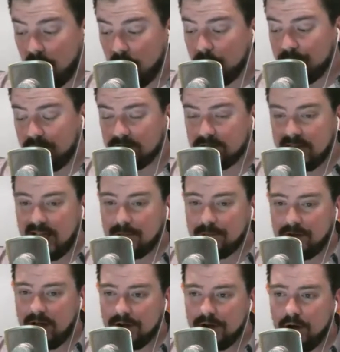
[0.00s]
hope that's
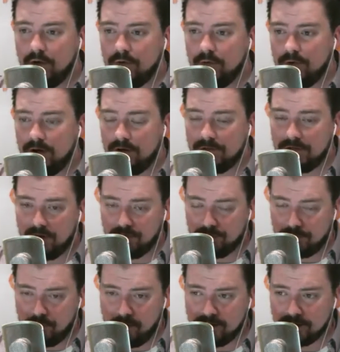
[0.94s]
happening. I know, you know,
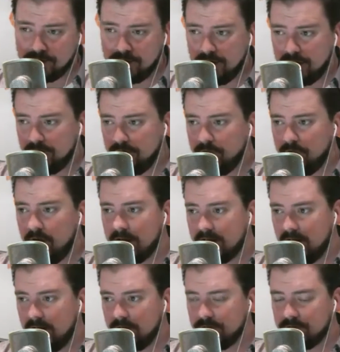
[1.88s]
the president right
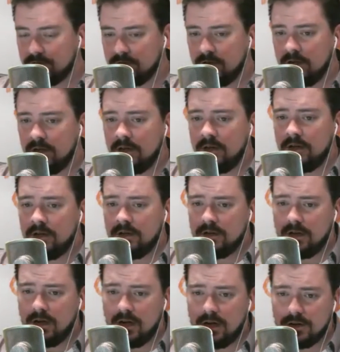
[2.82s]
now is
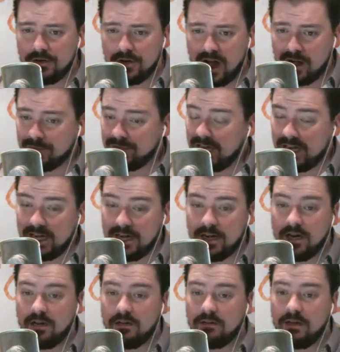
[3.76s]
nominating
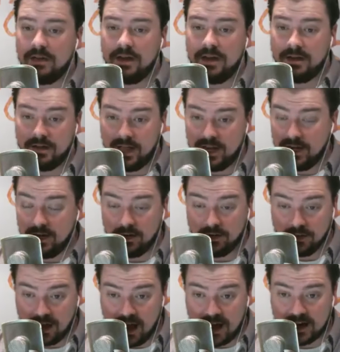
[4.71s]
and getting a
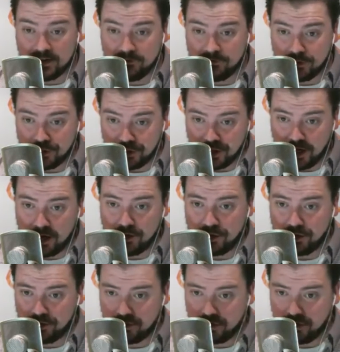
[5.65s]
lot of
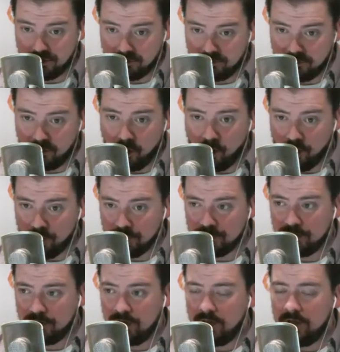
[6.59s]
judges
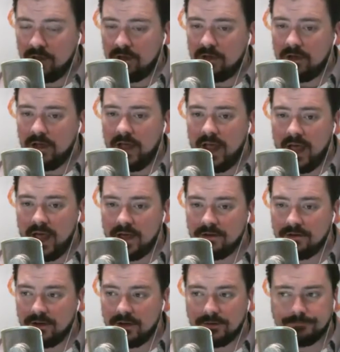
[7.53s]
confirmed, and